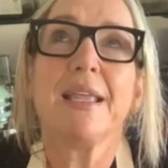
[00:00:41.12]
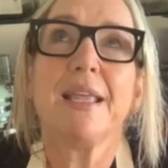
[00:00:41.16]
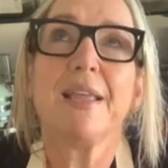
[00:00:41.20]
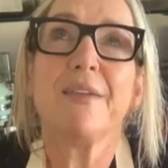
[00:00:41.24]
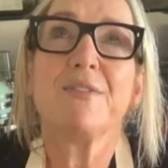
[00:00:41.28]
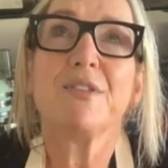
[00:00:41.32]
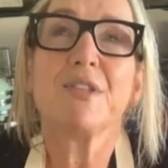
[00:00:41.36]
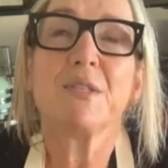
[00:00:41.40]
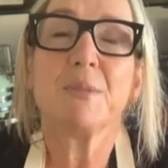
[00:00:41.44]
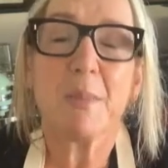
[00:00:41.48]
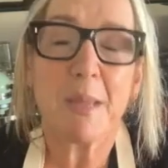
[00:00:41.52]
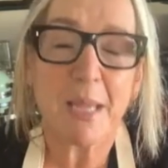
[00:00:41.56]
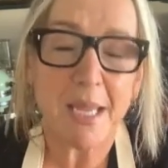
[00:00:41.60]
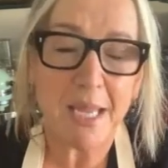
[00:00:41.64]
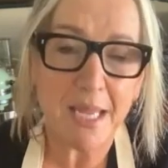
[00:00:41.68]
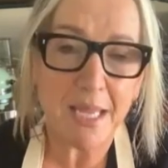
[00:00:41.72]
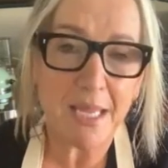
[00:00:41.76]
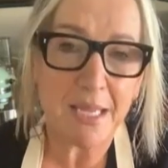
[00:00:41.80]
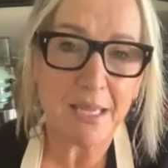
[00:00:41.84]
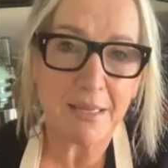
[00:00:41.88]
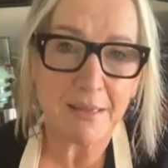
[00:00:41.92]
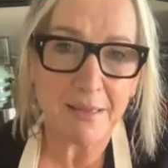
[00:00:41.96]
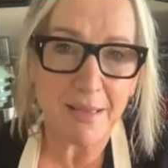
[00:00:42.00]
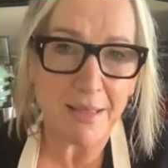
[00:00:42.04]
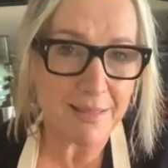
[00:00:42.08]
gives
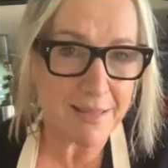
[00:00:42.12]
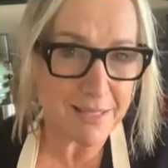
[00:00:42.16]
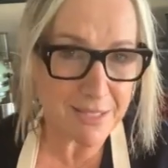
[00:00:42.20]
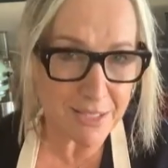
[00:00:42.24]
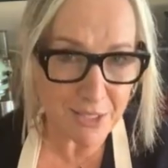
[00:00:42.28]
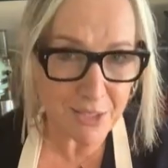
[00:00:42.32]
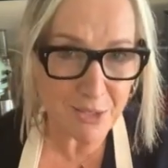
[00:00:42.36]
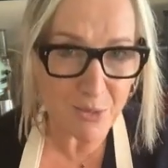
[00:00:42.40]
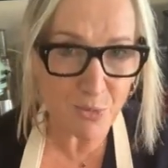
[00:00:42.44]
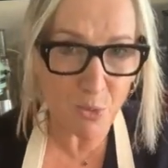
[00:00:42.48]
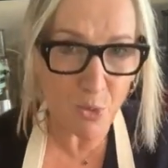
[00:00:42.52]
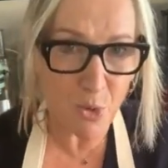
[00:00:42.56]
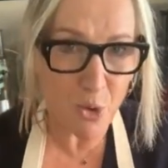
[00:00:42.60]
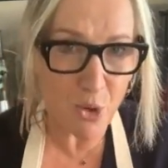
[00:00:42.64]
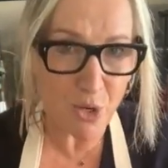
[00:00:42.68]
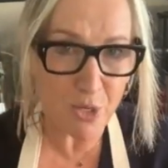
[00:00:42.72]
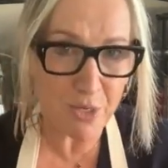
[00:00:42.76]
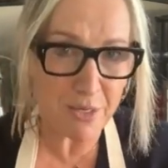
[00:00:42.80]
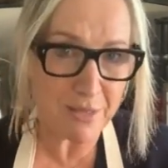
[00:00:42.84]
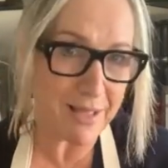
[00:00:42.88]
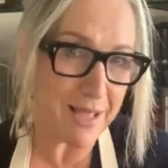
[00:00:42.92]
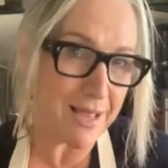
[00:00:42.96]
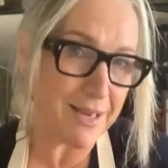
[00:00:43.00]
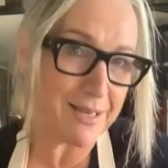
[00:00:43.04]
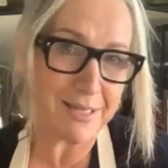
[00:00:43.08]
me, and this is a
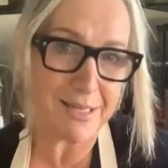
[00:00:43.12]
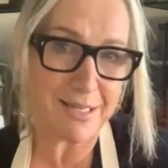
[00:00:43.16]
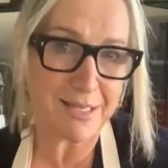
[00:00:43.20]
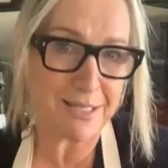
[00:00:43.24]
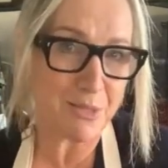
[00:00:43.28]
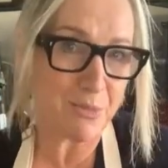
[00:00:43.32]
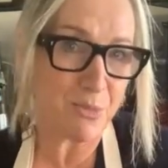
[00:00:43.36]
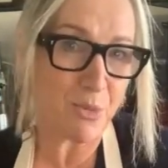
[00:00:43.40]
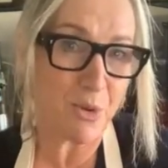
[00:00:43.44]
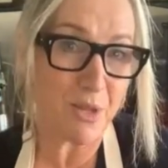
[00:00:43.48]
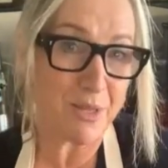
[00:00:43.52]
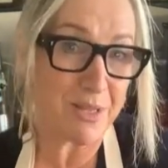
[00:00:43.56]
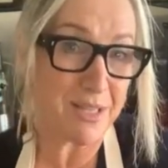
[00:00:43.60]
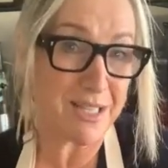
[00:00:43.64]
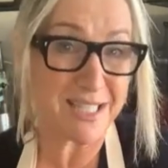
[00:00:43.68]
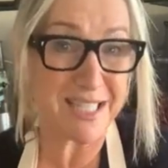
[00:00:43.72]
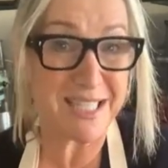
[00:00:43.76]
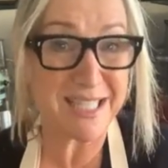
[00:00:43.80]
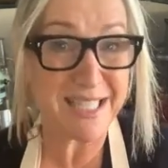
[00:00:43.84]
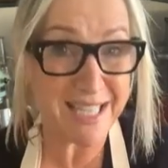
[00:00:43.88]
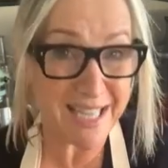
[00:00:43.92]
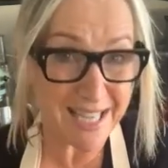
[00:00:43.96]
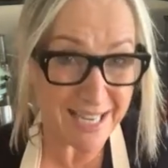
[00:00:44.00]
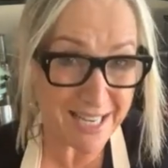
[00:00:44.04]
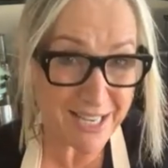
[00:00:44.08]
word
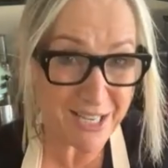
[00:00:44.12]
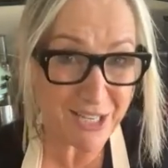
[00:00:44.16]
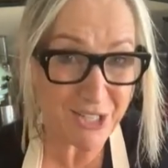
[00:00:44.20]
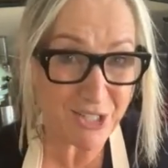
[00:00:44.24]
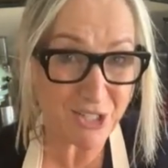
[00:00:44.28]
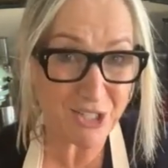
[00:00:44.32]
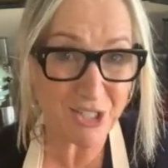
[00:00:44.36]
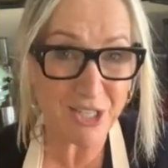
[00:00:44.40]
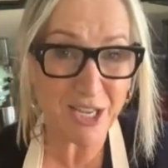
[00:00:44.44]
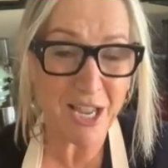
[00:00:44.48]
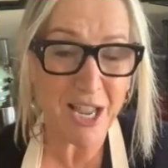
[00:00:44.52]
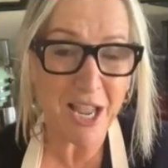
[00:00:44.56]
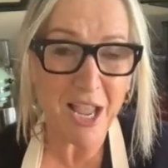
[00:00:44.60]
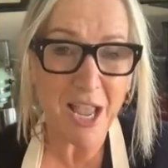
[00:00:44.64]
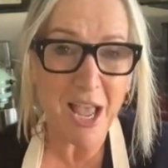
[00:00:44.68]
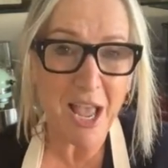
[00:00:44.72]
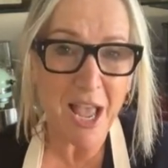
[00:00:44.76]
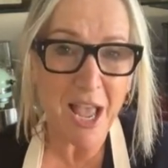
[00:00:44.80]
that's Yiddish,